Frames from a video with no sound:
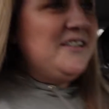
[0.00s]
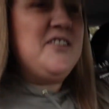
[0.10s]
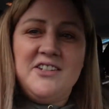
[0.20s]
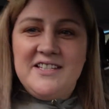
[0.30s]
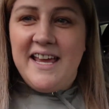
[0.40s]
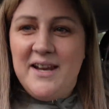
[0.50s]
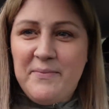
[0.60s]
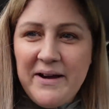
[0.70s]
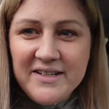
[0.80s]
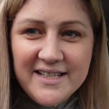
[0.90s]
Josh is getting
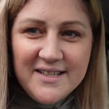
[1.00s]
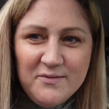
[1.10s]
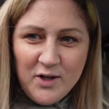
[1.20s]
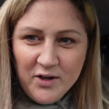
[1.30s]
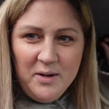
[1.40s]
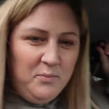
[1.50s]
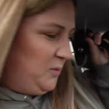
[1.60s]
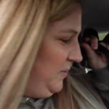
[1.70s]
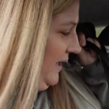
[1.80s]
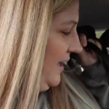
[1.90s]
embarrassed because I'm vlogging in
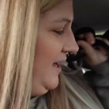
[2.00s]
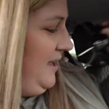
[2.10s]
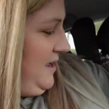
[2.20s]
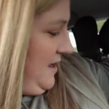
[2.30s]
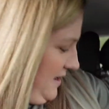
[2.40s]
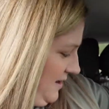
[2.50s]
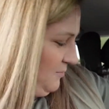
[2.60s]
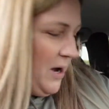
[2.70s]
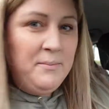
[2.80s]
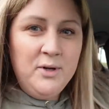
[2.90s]
public.
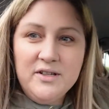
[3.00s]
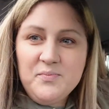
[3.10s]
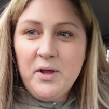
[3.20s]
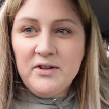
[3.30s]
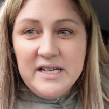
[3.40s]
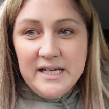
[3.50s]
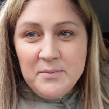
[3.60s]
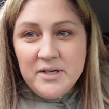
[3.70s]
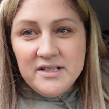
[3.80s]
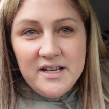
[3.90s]
But I'm not as bothered here
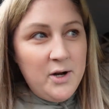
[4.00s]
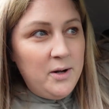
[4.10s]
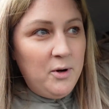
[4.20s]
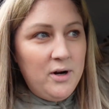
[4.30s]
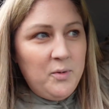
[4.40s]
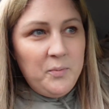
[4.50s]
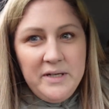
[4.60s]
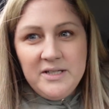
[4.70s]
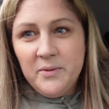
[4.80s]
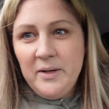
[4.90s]
because I know I'm not going to bump
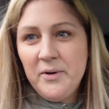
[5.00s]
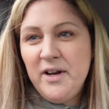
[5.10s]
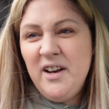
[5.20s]
into anyone I